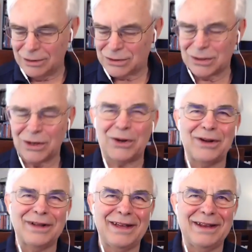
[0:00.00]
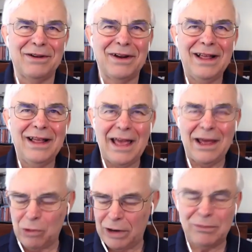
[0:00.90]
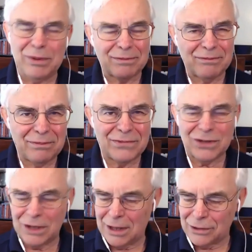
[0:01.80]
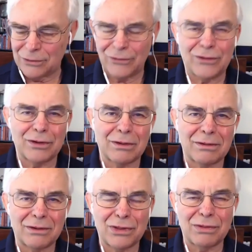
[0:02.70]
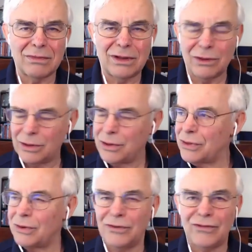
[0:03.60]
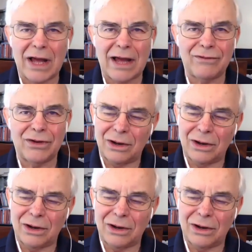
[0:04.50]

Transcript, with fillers: So and, and we've been together for nearly thirty-five years.